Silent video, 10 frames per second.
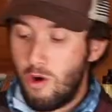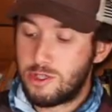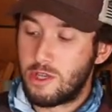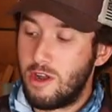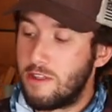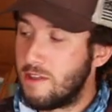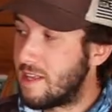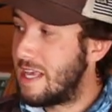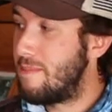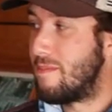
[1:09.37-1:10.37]
Also, another
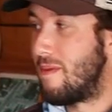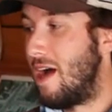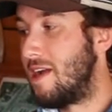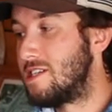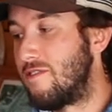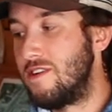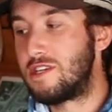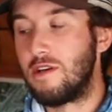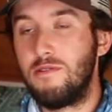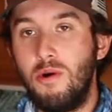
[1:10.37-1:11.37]
thing to keep in mind is
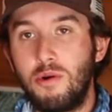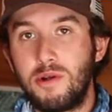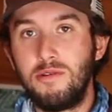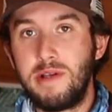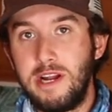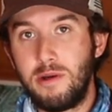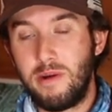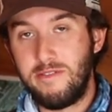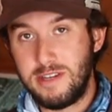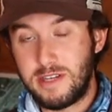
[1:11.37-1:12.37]
fish a longer leader
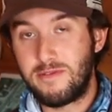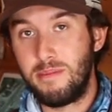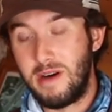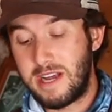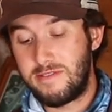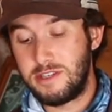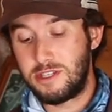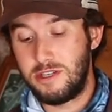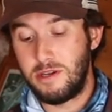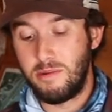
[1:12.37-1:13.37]
when fishing for
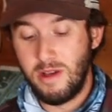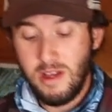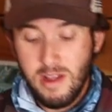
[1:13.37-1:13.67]
blackfish, too.